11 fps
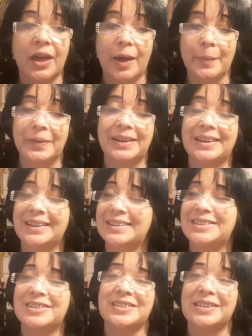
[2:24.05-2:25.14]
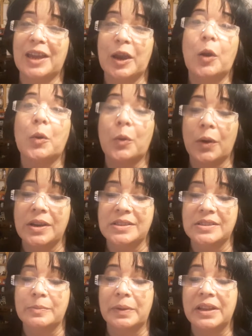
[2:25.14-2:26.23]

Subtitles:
I mean, it is just like crazy.